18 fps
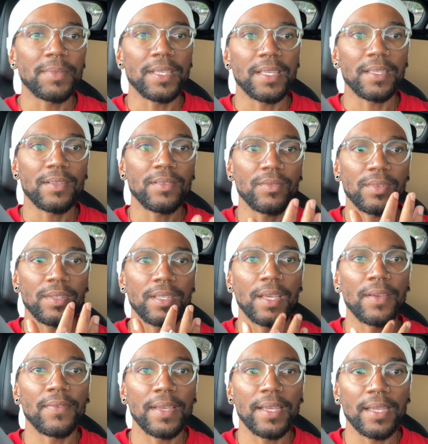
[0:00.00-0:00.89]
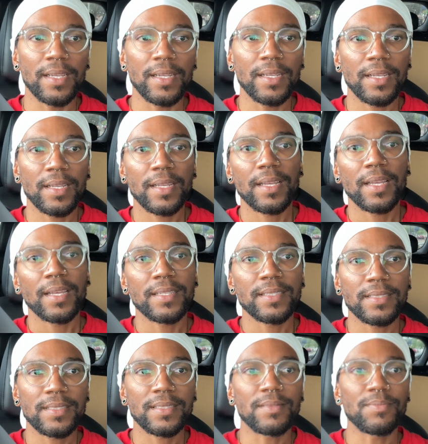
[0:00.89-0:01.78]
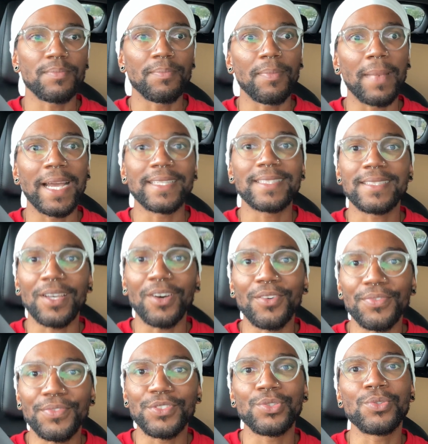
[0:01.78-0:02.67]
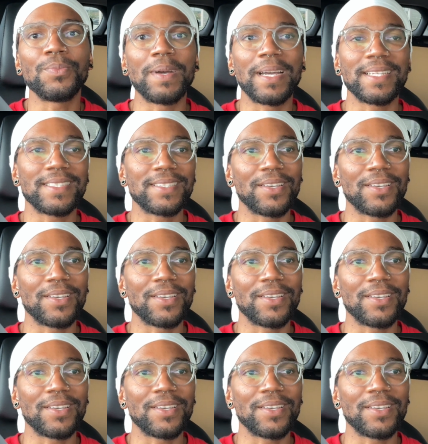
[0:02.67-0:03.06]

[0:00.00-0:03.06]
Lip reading: giving myself to myself.